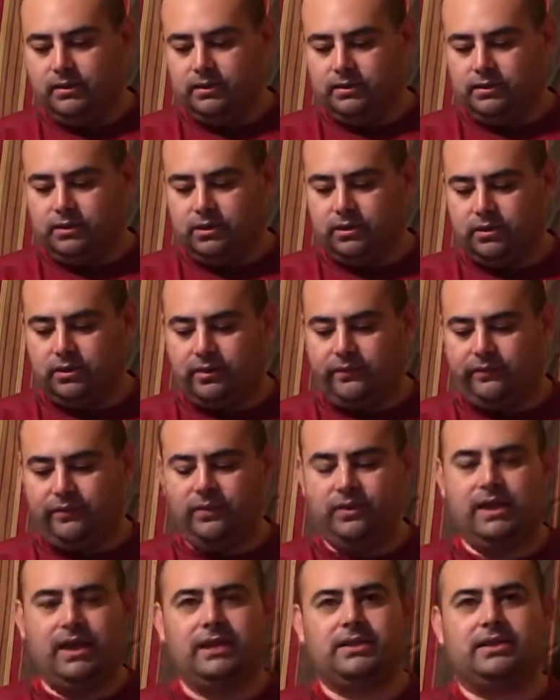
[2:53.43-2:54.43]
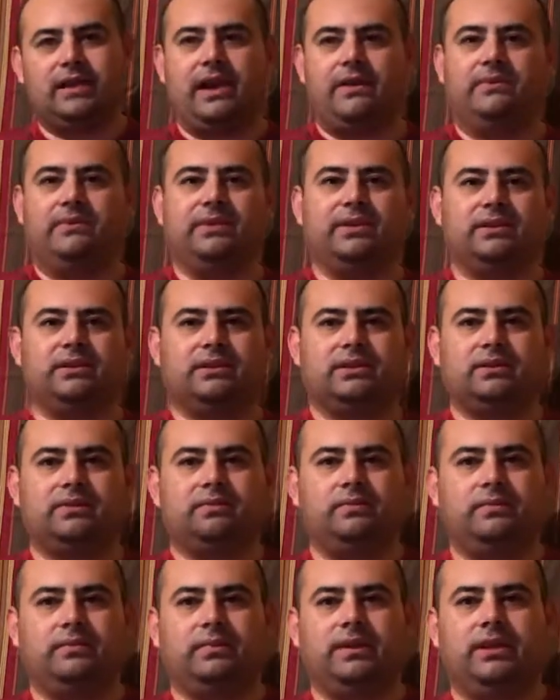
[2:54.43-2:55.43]
So if you guys have this
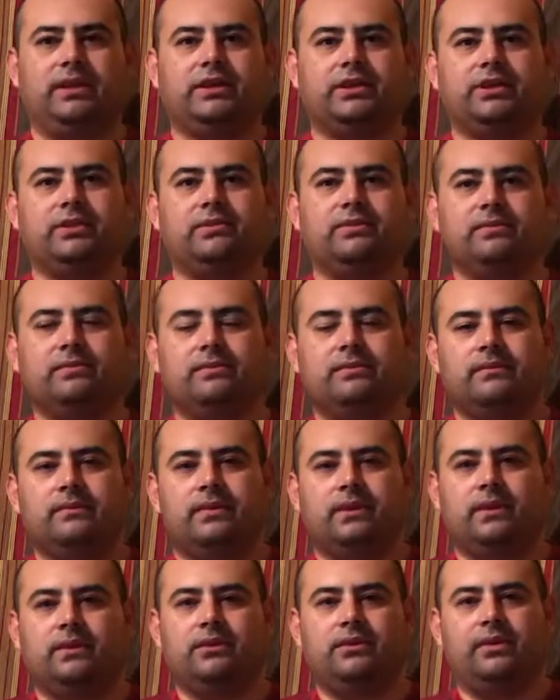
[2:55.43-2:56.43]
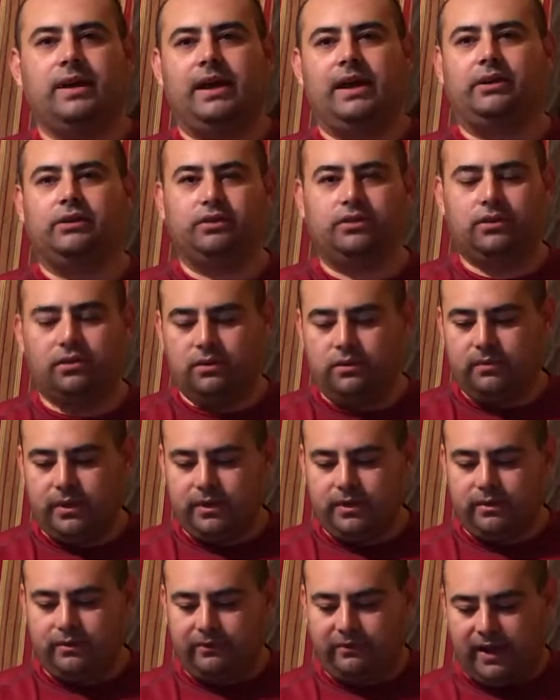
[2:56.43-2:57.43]
issue, you don't have to throw
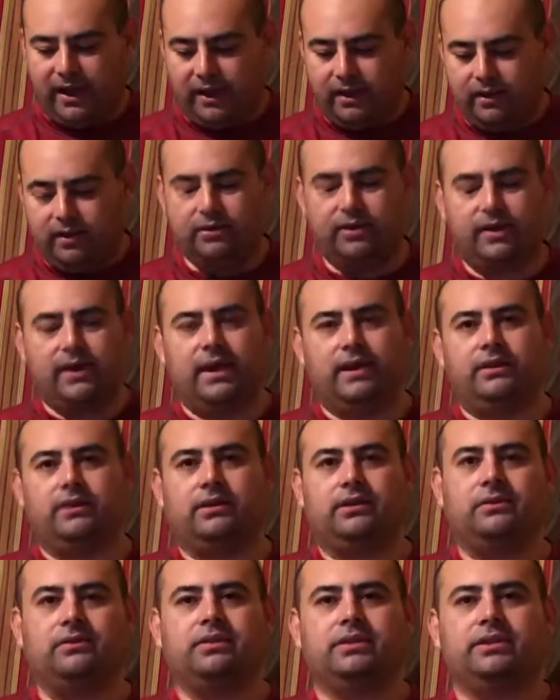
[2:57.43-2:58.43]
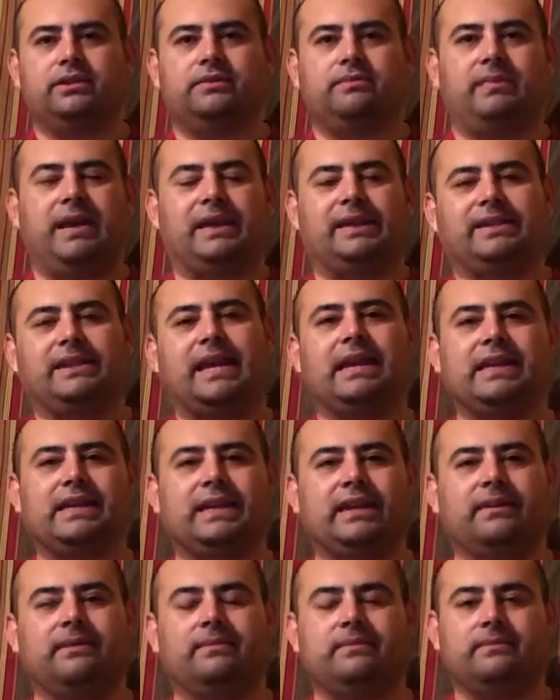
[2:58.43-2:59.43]
away your fan. All you have to do is maintain
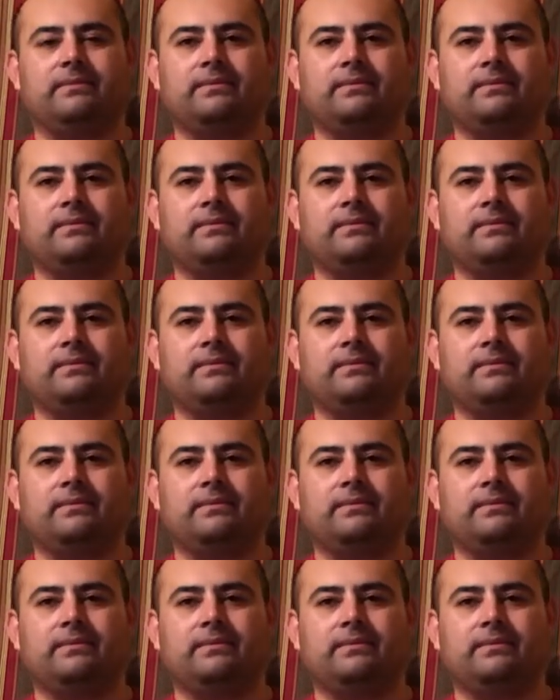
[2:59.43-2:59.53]
it.